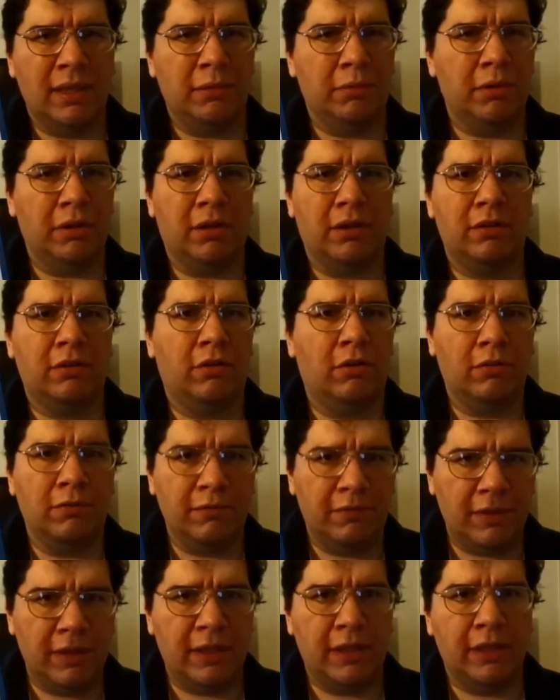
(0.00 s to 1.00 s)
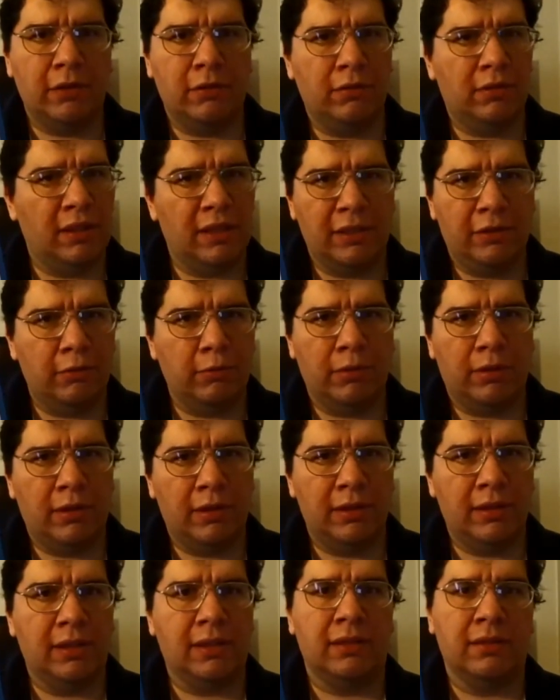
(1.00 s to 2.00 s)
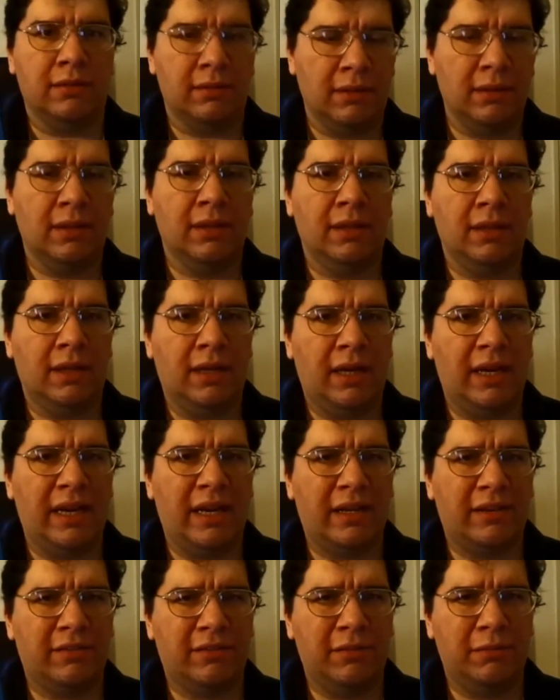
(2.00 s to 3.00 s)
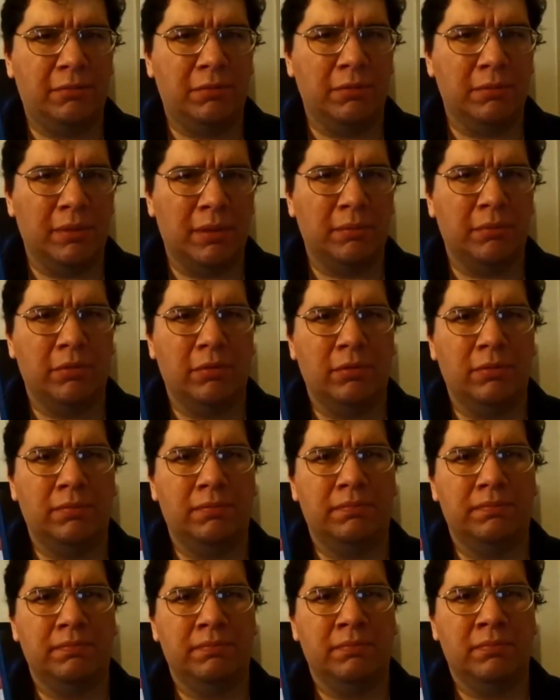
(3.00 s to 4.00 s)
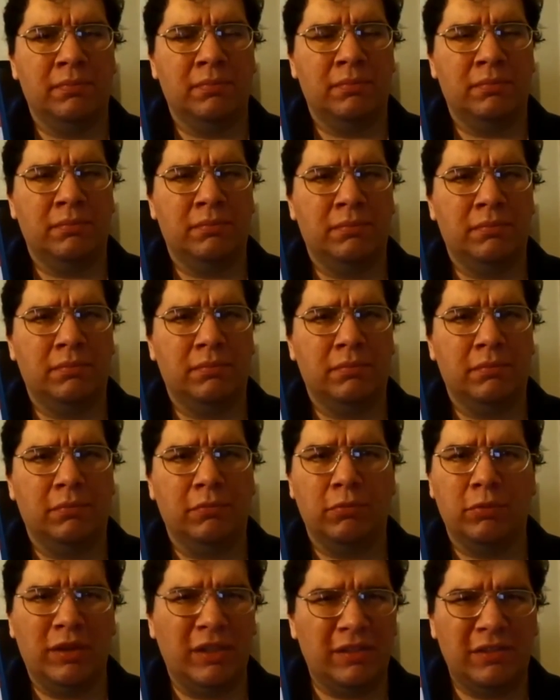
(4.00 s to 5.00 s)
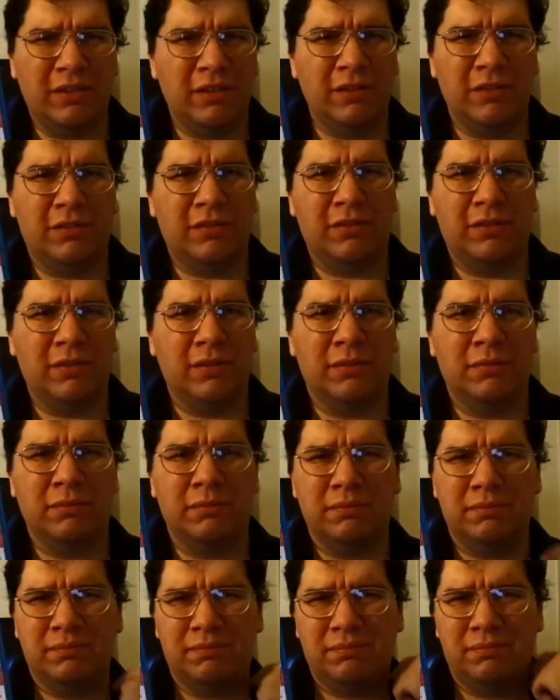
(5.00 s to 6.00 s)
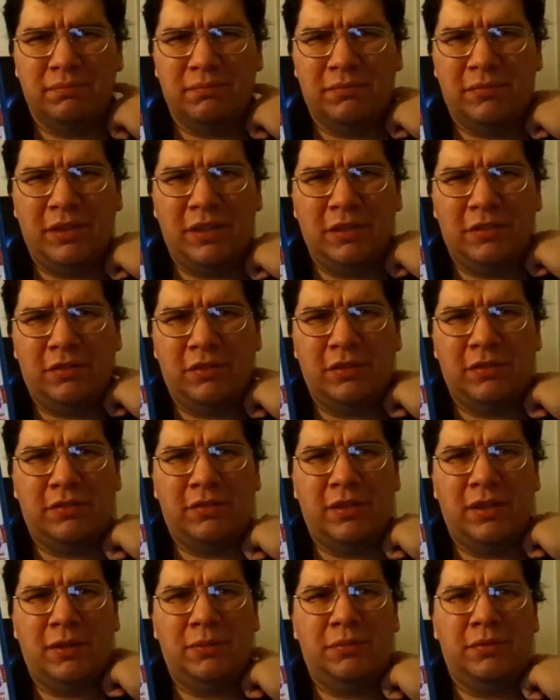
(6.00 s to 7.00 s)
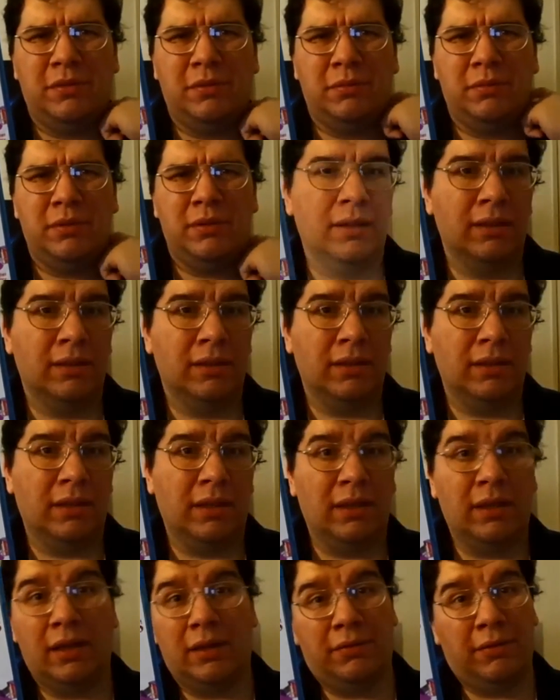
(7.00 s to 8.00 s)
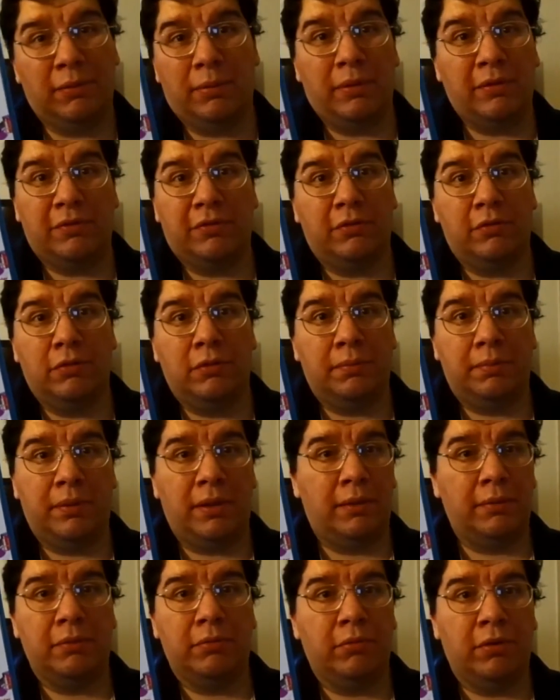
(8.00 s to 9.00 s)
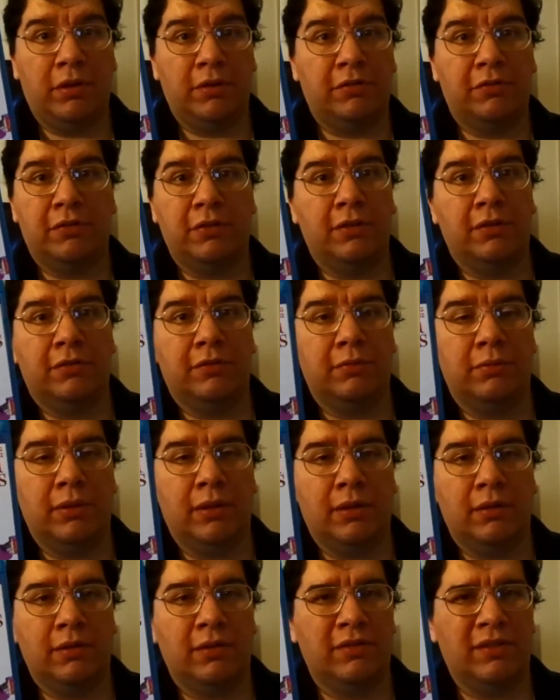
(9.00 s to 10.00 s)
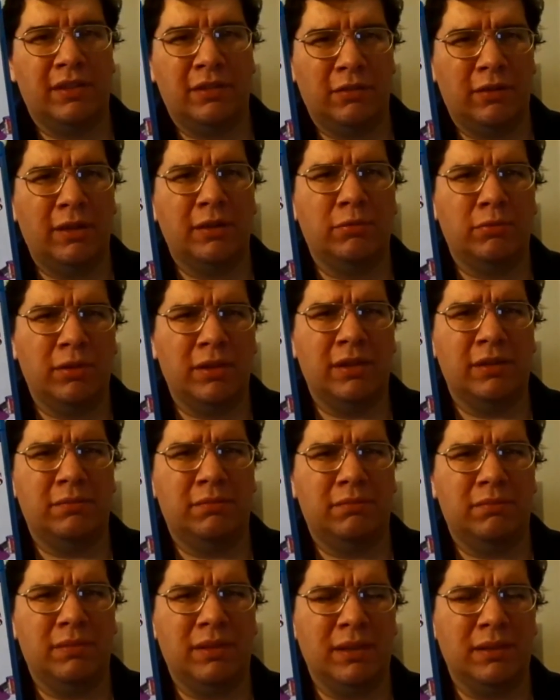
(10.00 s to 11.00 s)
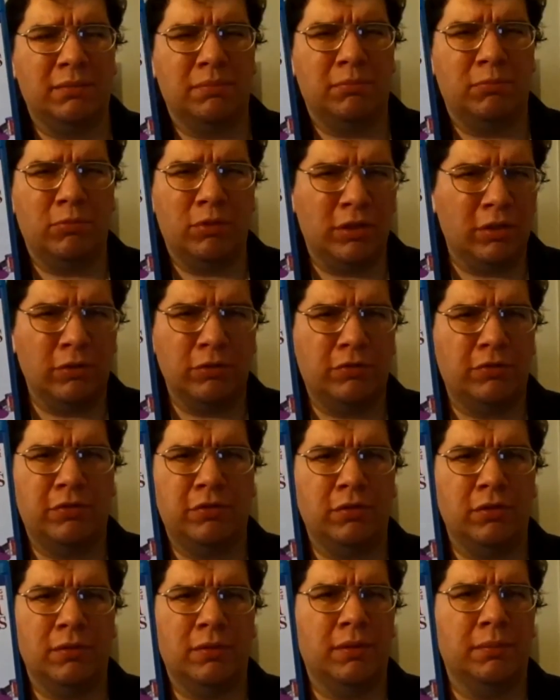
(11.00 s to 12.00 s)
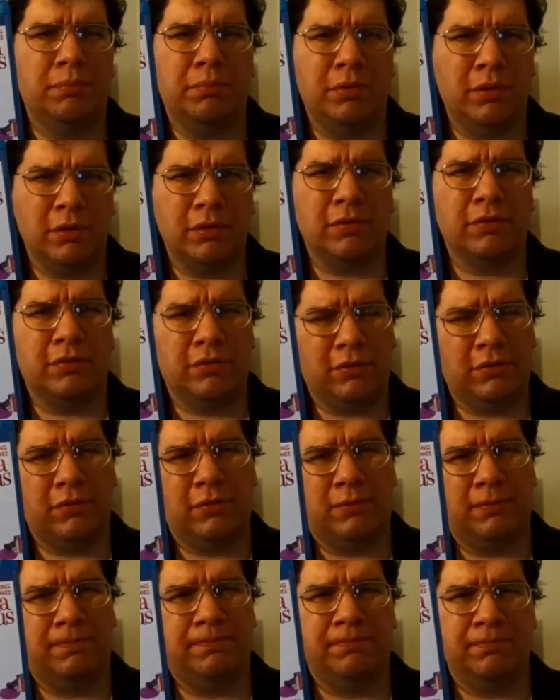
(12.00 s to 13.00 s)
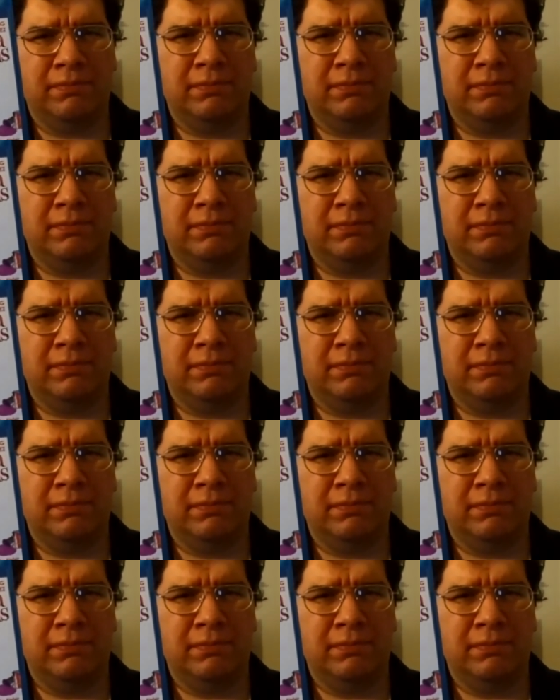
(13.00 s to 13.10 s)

It went on home video later on, and I actually remember renting some VHS tapes of it. I think my school probably watched it as well, because I know I read like one or two of the books.